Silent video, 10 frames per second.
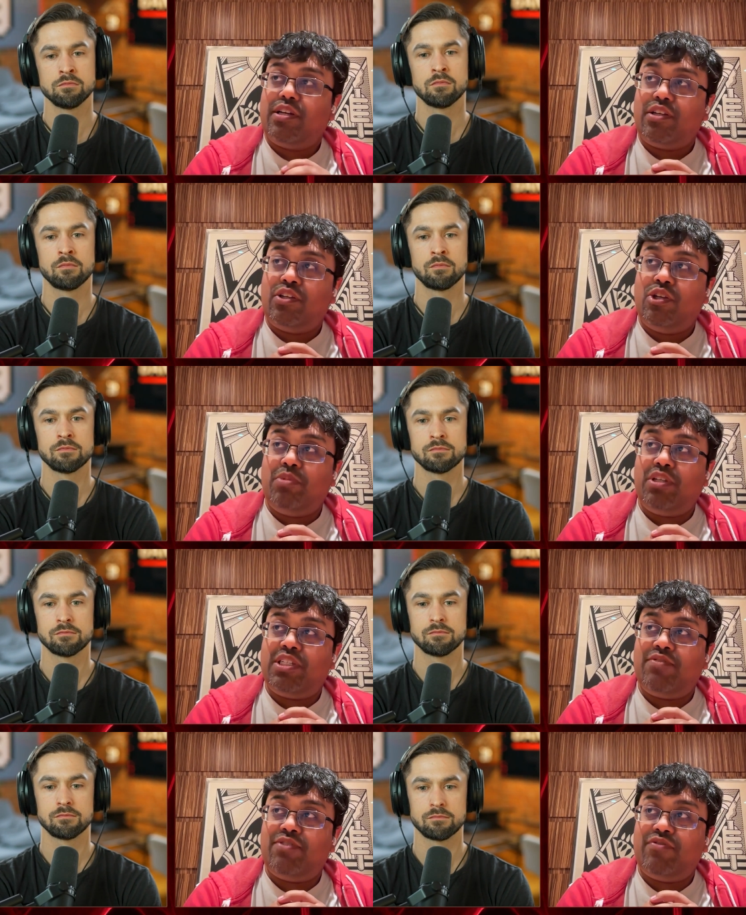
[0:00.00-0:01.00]

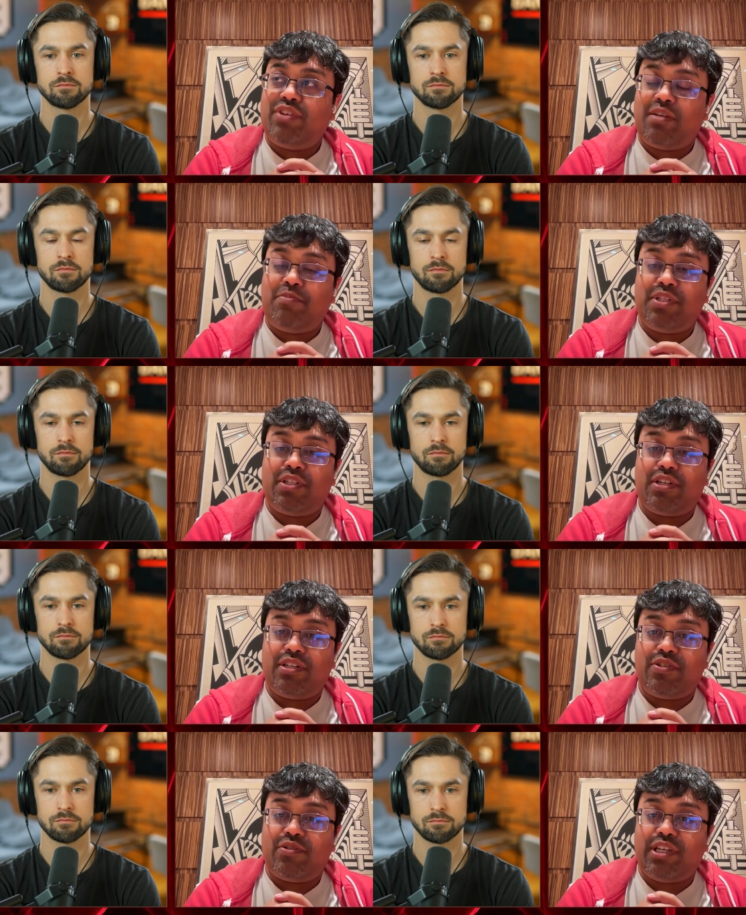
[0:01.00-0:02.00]
Speaker 1: cumulative developer
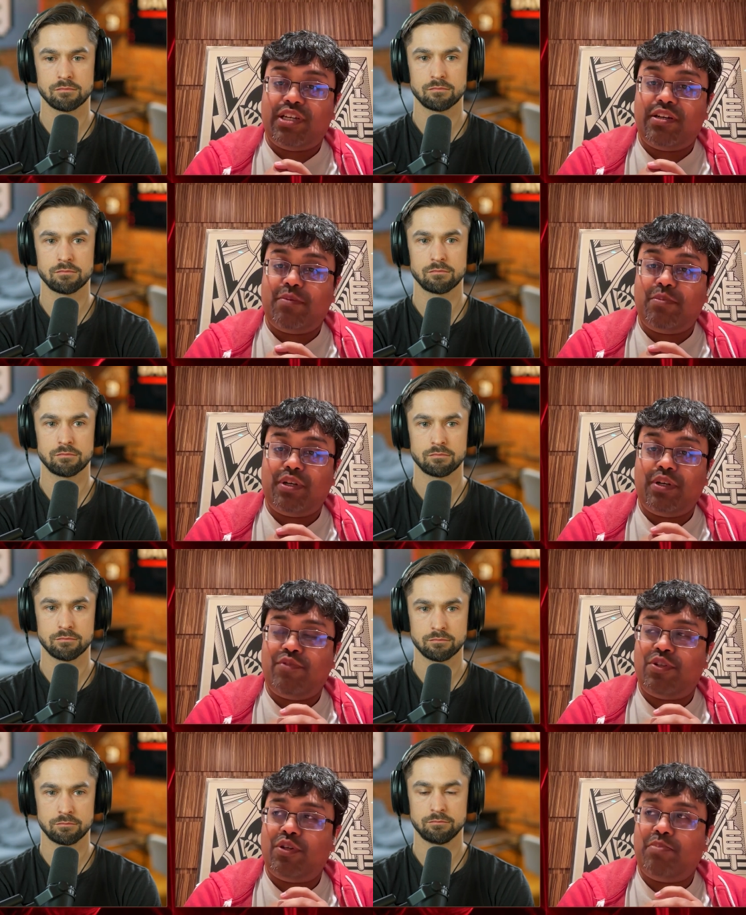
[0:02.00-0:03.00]
stars on GitHub, it
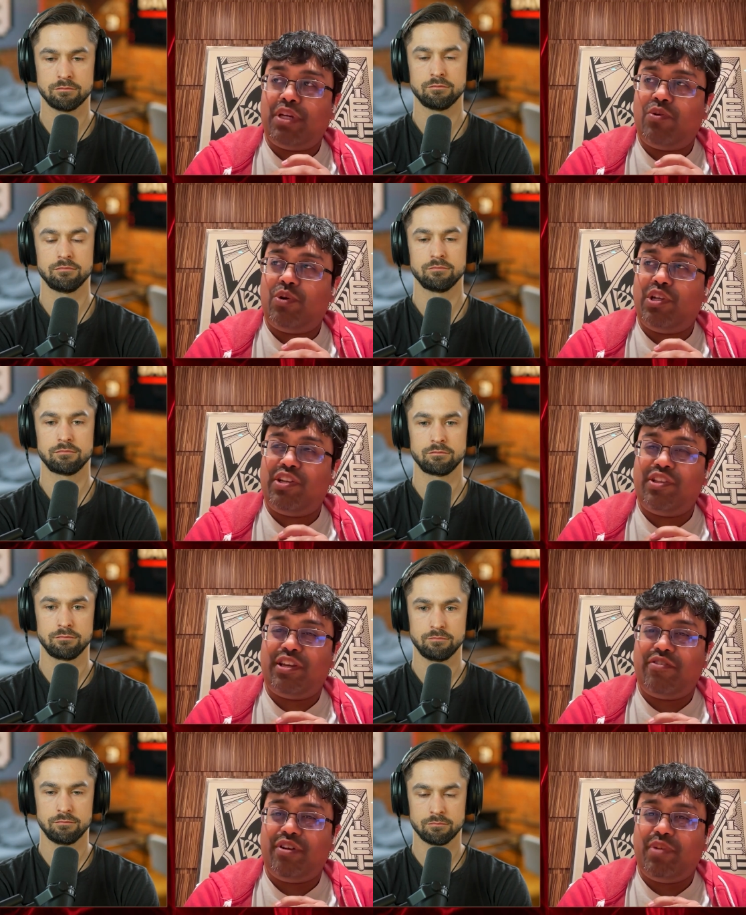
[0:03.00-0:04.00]
overtook Bitcoin and
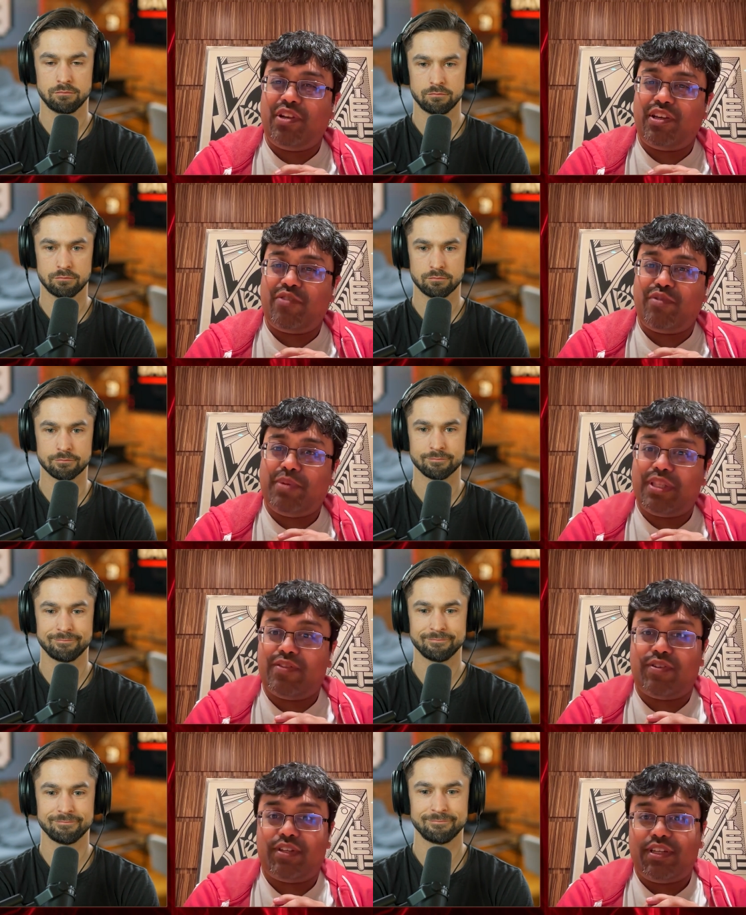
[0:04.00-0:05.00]
Ethereum in like three
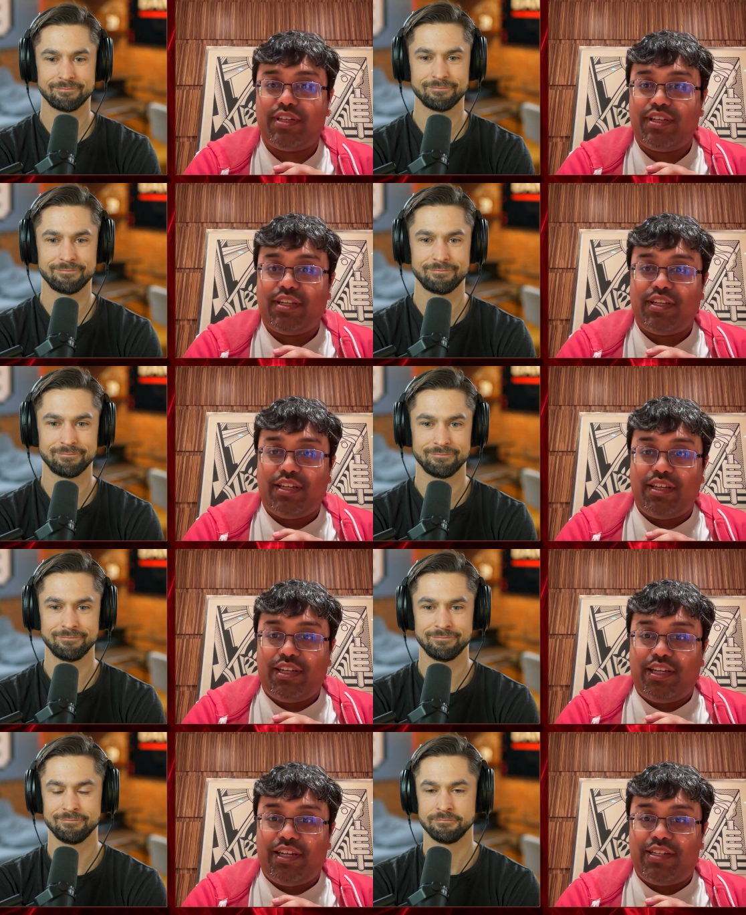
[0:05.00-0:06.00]
months.
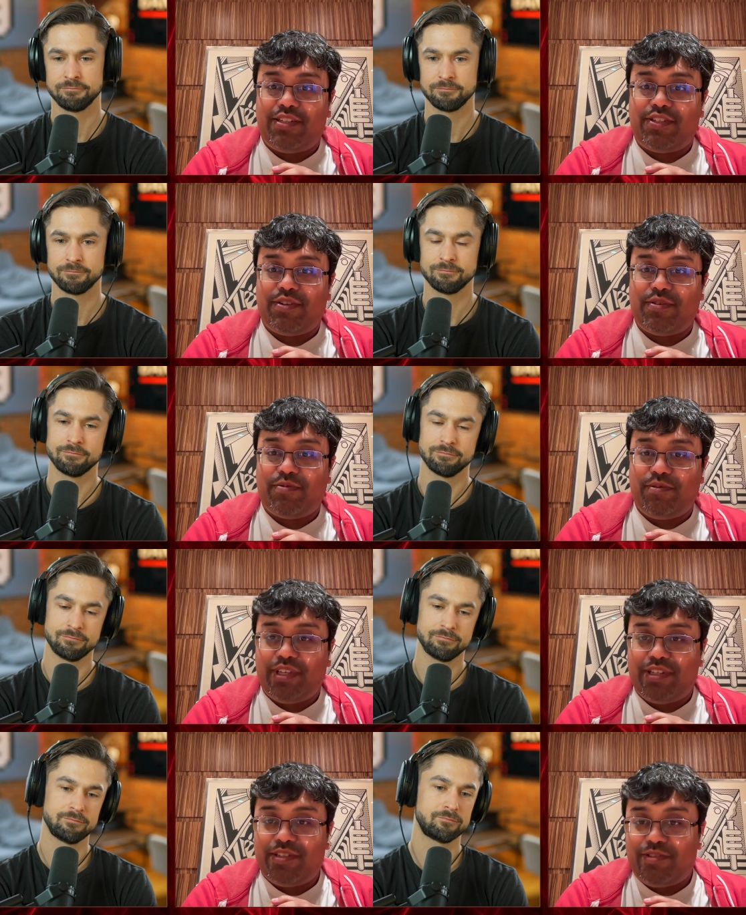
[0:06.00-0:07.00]
And so
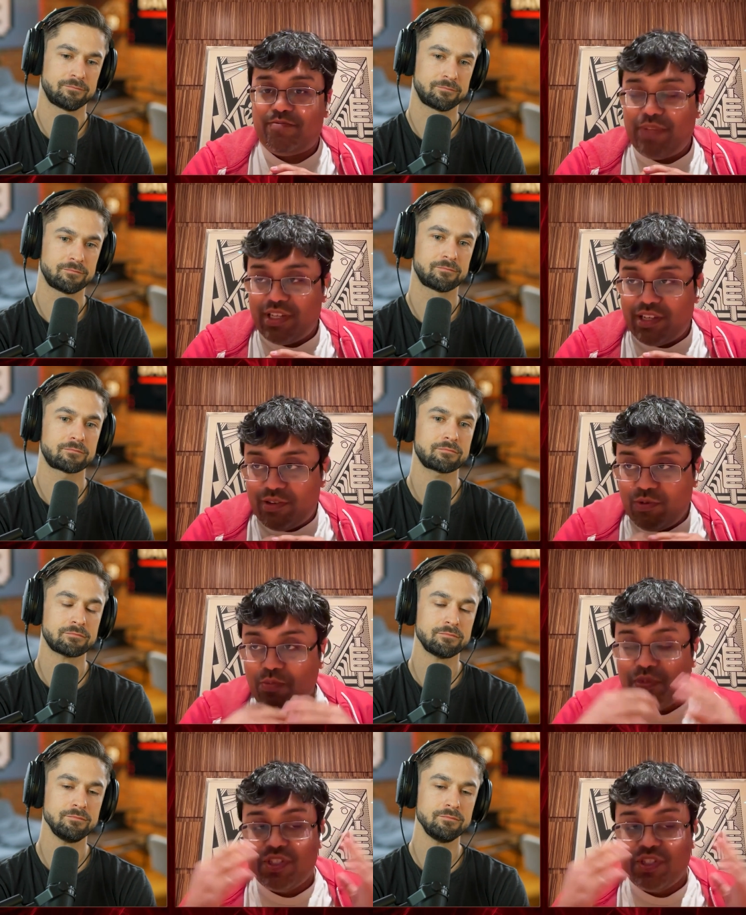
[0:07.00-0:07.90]
there's being in a normal